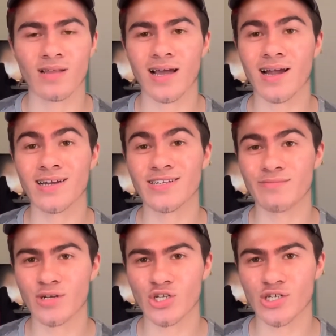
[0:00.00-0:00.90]
that kind of
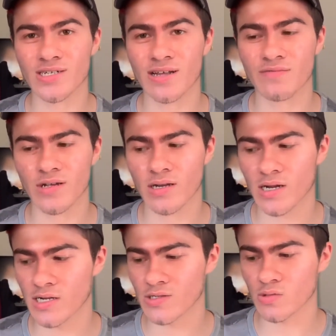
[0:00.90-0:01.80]
diminishes after you're in
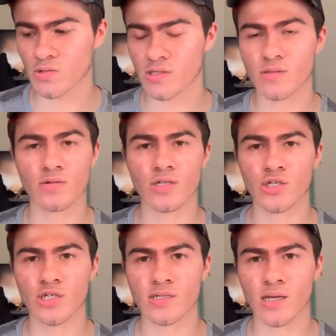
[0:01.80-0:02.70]
high school it's
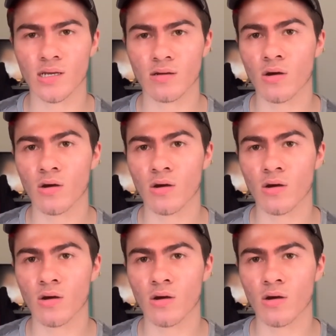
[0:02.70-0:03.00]
really just like